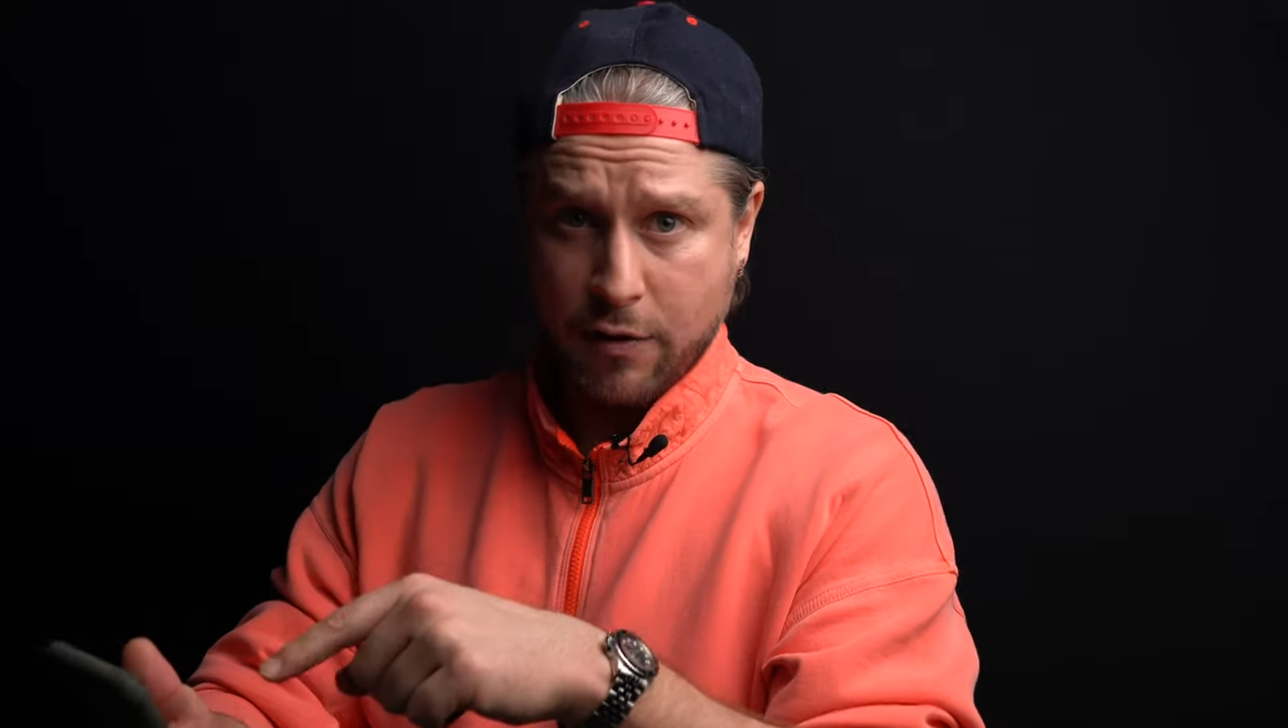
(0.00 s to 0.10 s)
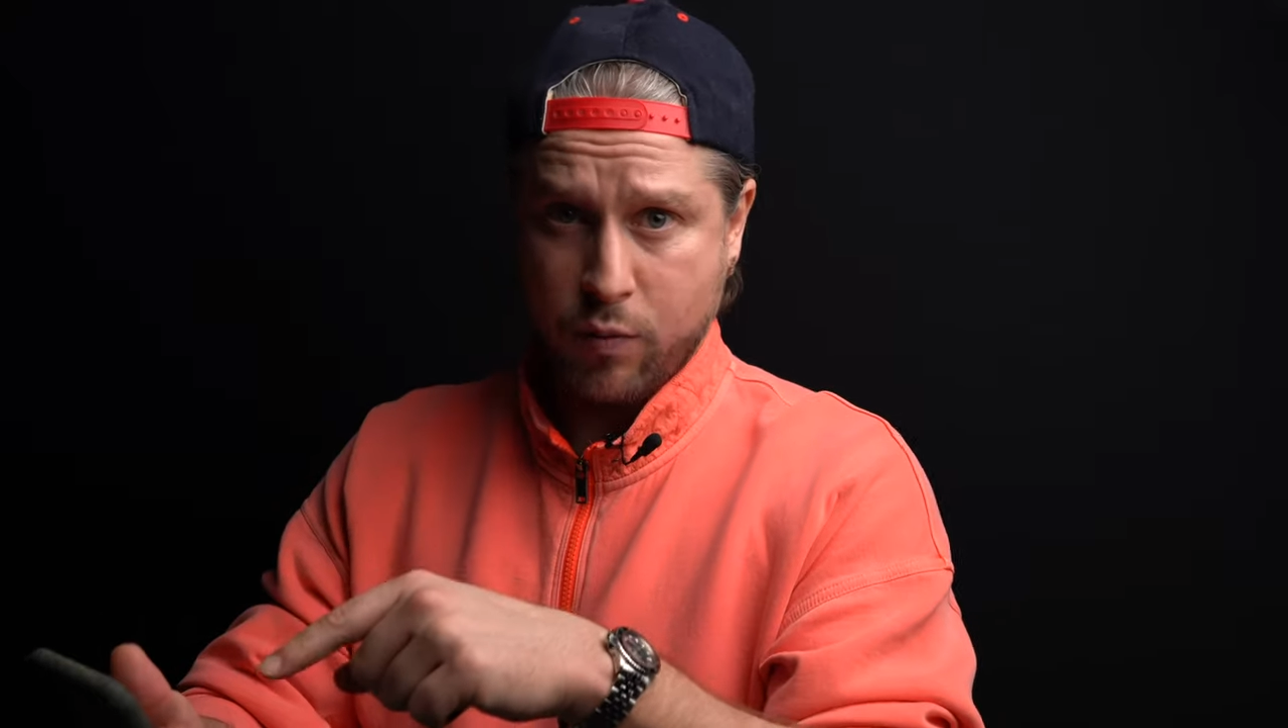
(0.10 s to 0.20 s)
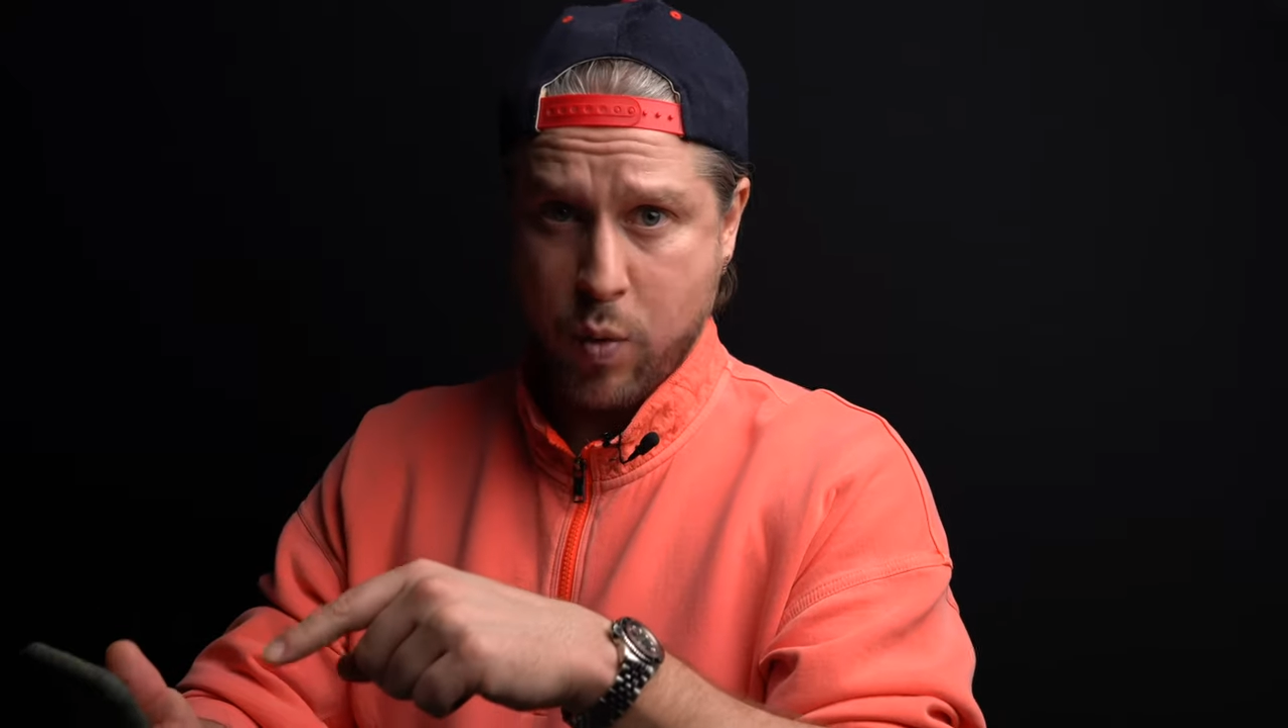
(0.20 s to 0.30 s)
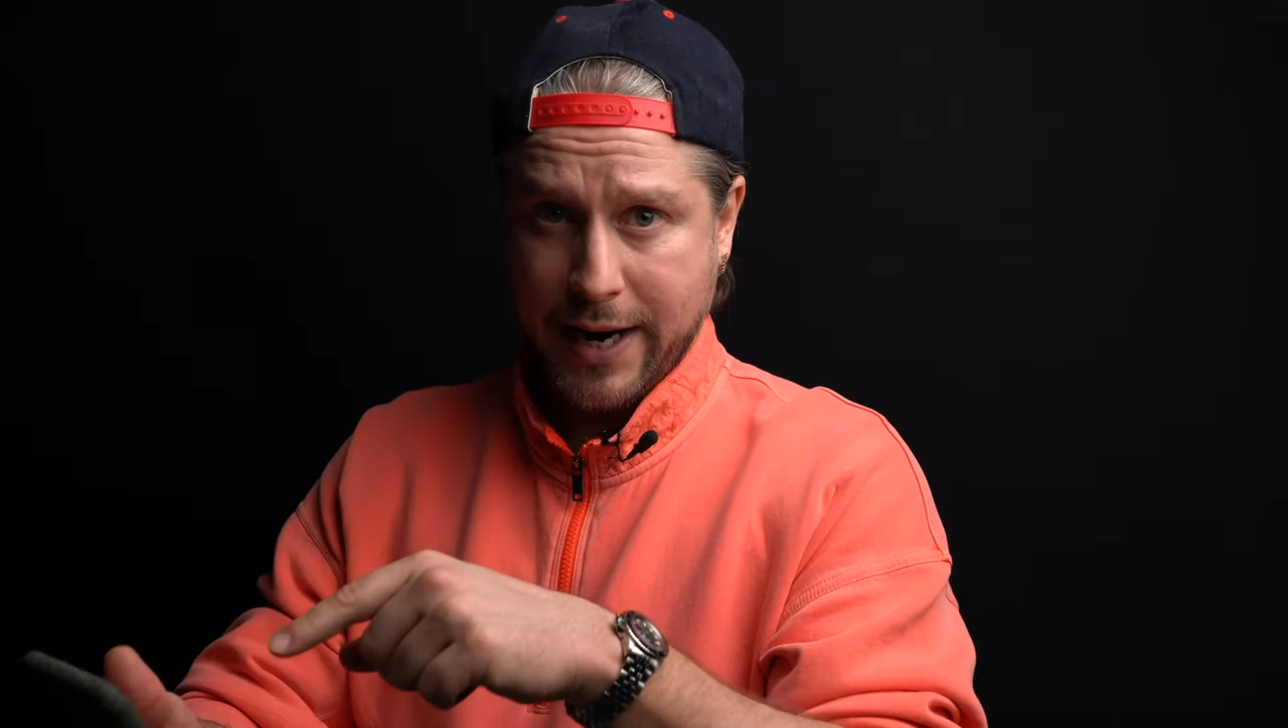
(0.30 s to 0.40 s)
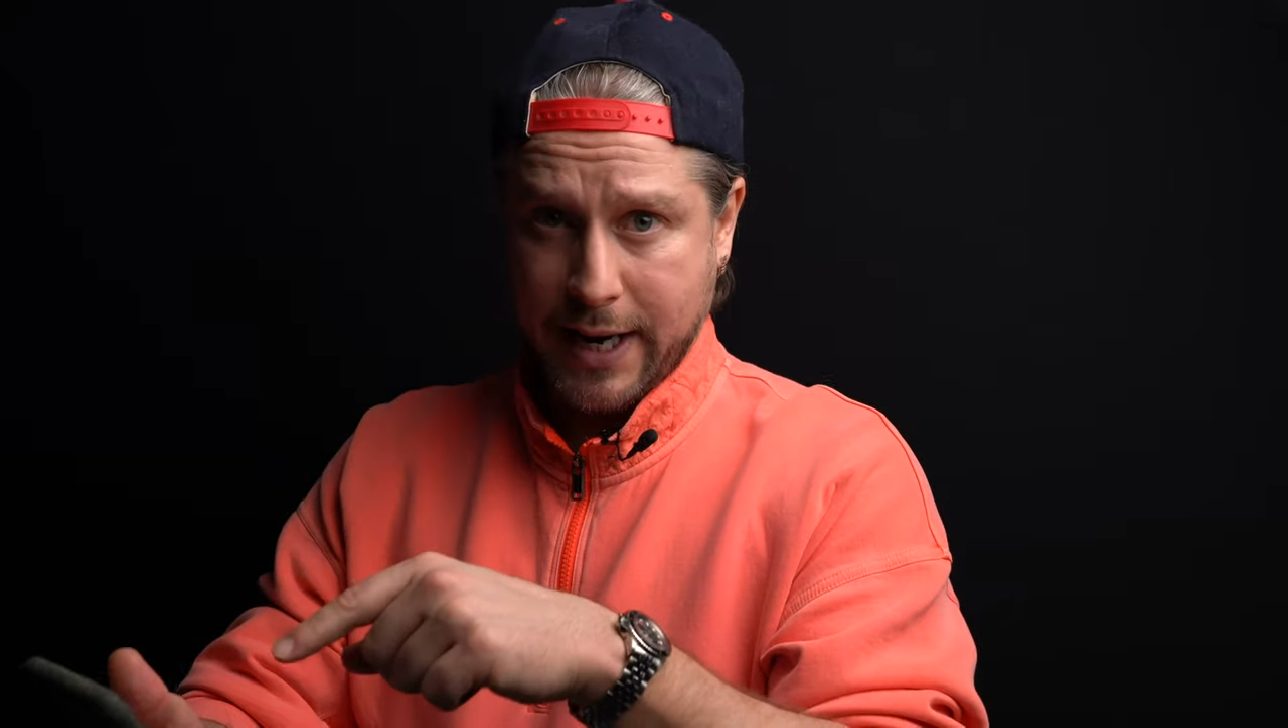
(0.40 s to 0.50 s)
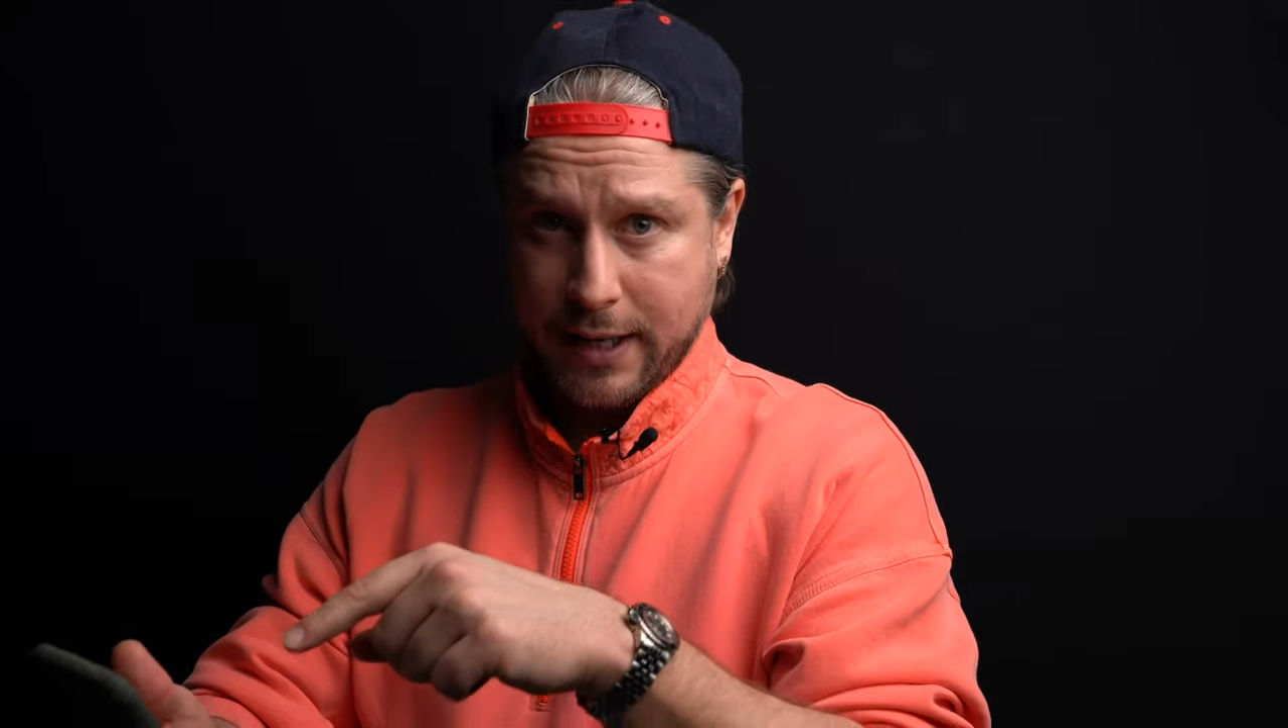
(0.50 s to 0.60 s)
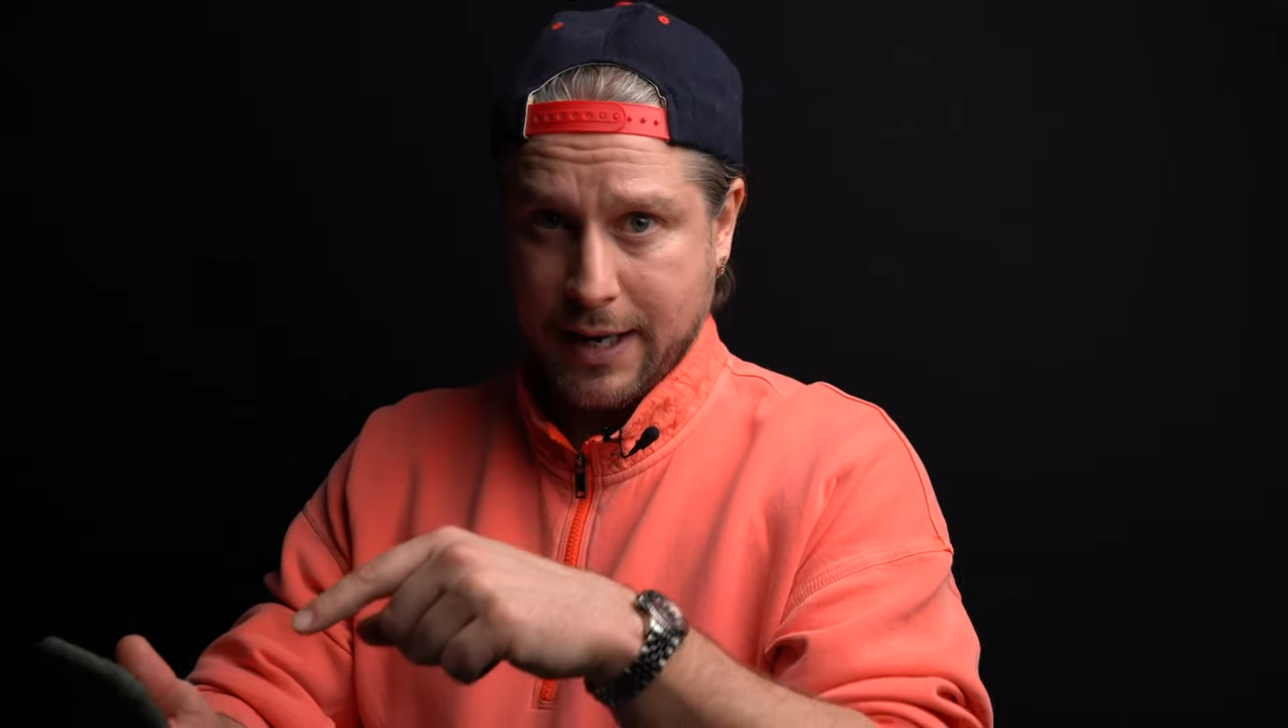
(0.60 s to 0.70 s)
of weed,